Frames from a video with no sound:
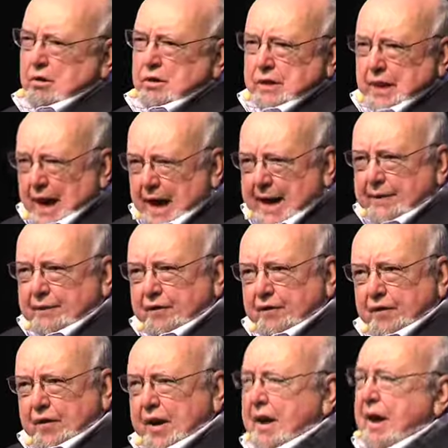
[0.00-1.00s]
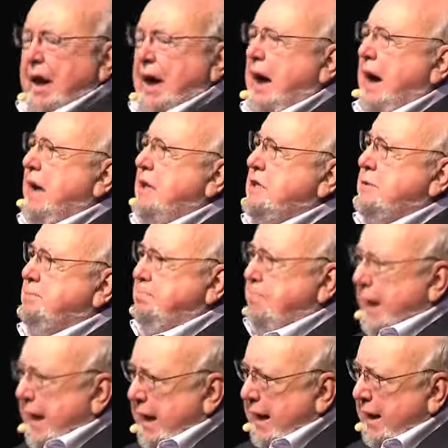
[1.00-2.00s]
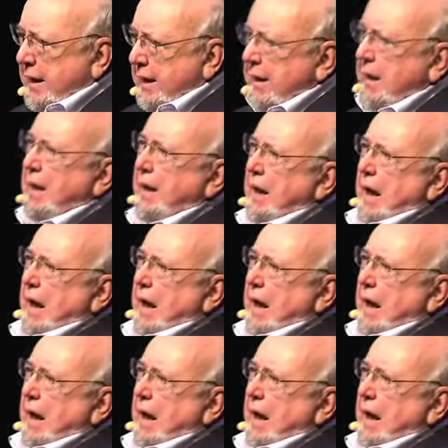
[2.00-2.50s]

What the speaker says: life has been